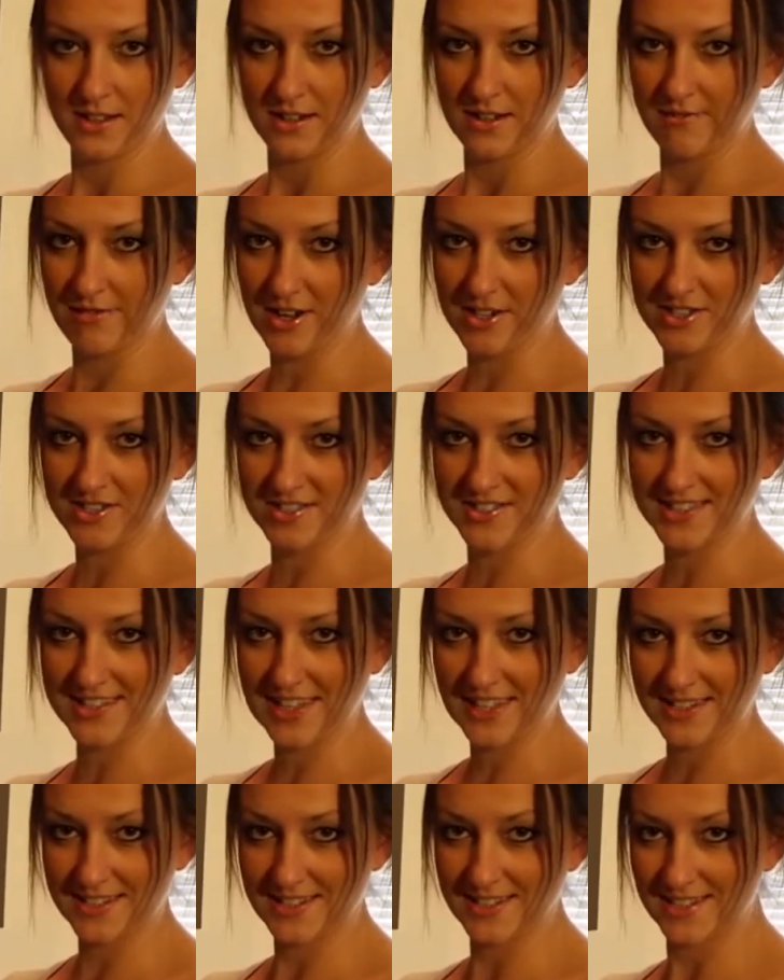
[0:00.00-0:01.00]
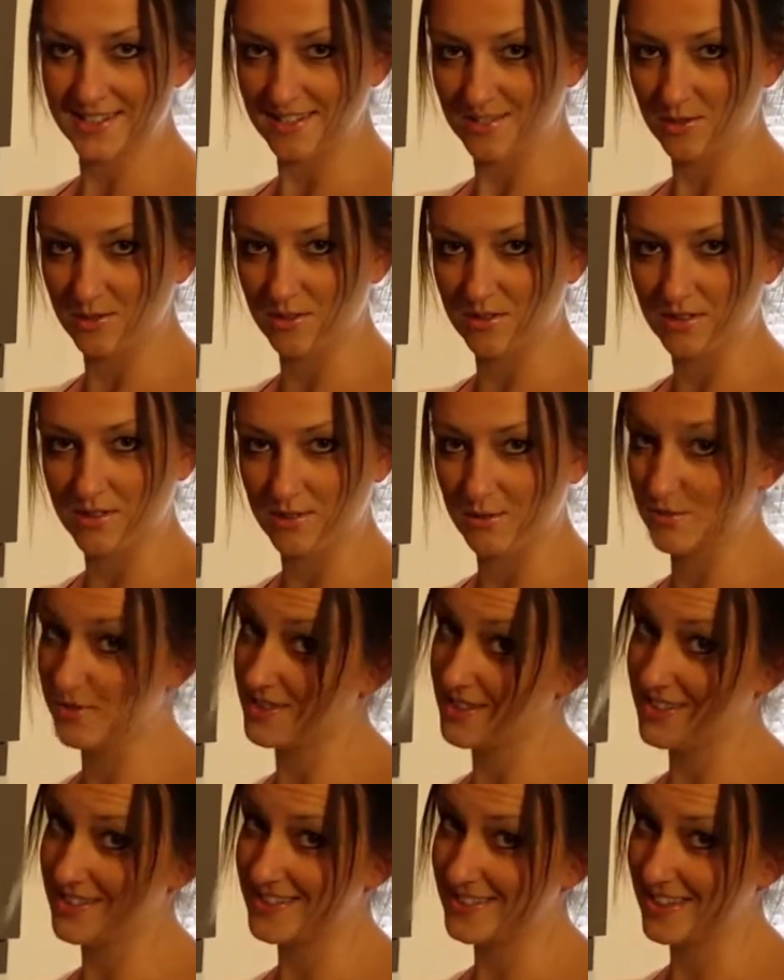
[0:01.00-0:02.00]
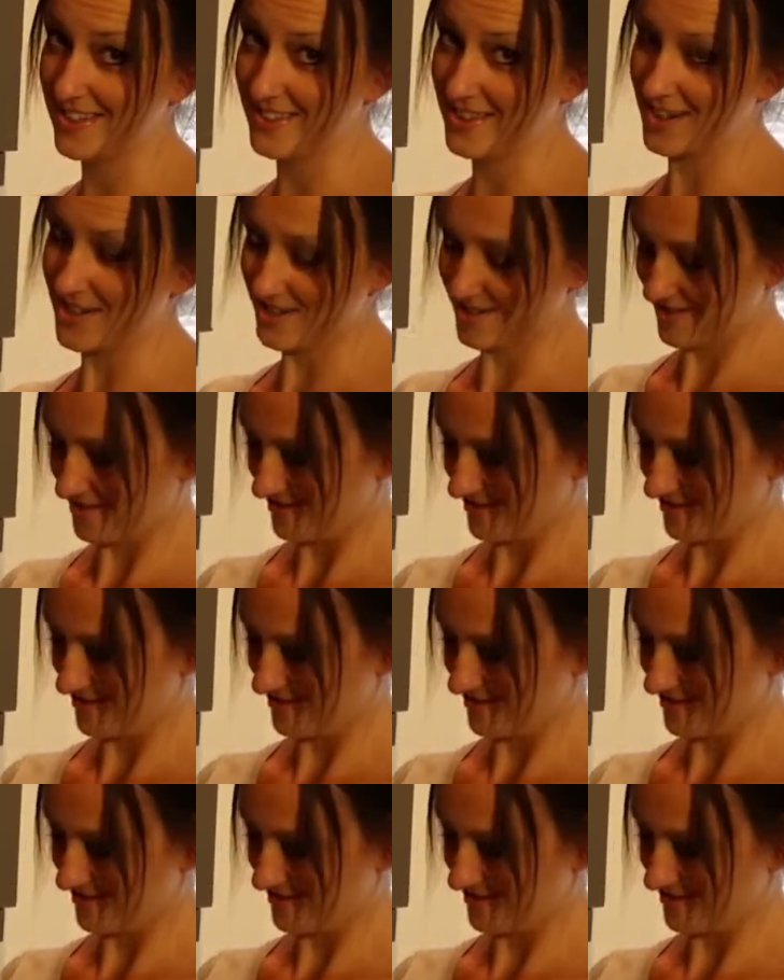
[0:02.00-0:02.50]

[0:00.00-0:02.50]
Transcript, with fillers: Russian standard or Ruski standard.